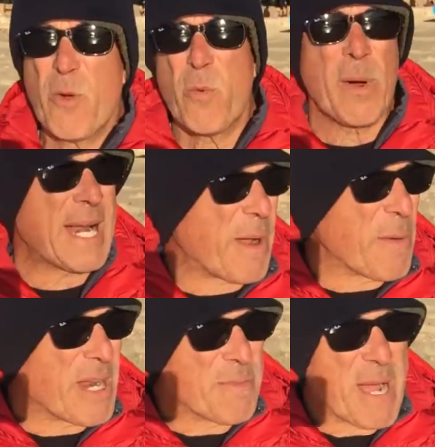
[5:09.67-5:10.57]

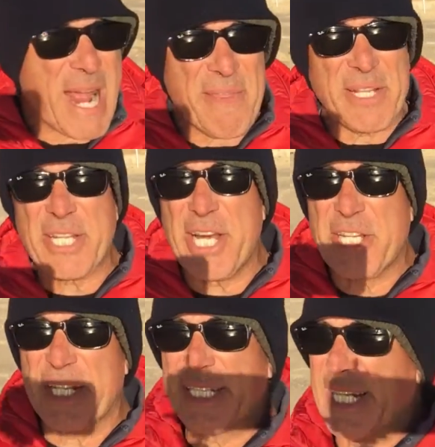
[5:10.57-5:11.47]
One of my other teachers